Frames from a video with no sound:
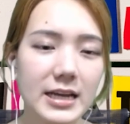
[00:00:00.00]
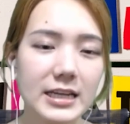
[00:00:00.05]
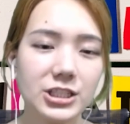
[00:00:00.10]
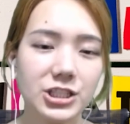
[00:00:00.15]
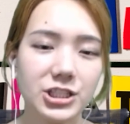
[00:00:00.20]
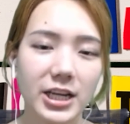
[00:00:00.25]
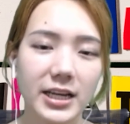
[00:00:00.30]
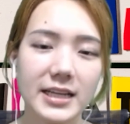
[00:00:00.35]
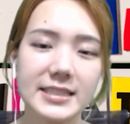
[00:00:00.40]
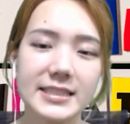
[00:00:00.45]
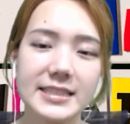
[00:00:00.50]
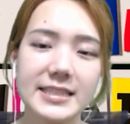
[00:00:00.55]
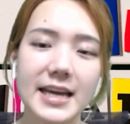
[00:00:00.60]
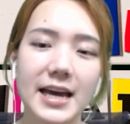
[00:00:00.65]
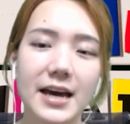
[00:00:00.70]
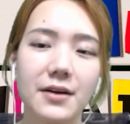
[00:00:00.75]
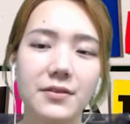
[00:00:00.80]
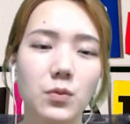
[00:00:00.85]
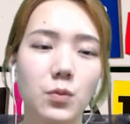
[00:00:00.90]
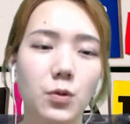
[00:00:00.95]
Check and see
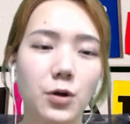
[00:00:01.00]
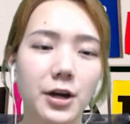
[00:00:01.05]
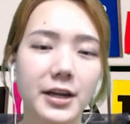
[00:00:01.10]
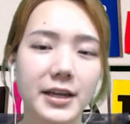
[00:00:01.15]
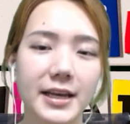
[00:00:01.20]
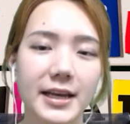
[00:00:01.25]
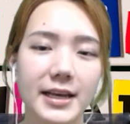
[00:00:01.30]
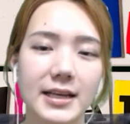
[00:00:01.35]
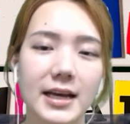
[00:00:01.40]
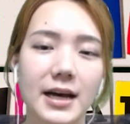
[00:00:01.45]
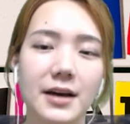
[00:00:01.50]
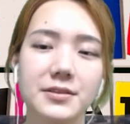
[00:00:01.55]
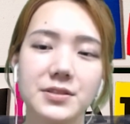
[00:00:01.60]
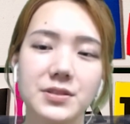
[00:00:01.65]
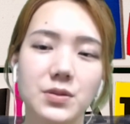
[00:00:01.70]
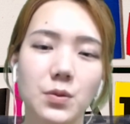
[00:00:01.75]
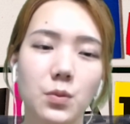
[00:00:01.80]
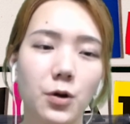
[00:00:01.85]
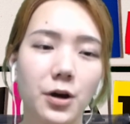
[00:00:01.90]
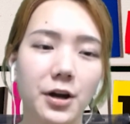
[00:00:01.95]
how the work
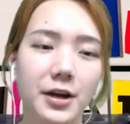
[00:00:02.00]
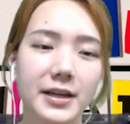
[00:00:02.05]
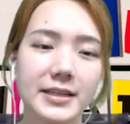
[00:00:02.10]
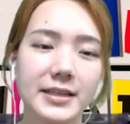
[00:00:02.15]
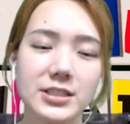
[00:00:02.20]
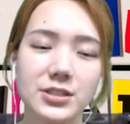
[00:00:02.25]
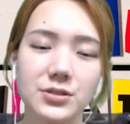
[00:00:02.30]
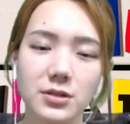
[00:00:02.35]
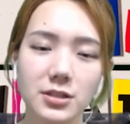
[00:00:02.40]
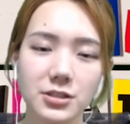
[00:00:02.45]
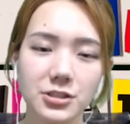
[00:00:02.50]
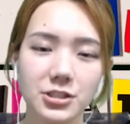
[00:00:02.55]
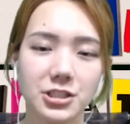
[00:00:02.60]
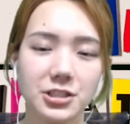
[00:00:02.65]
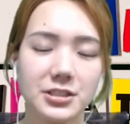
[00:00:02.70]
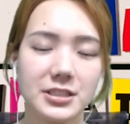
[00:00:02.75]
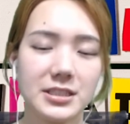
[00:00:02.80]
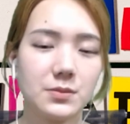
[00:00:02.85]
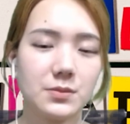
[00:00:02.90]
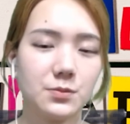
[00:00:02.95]
is
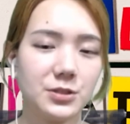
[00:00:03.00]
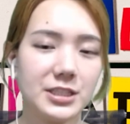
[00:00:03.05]
structured and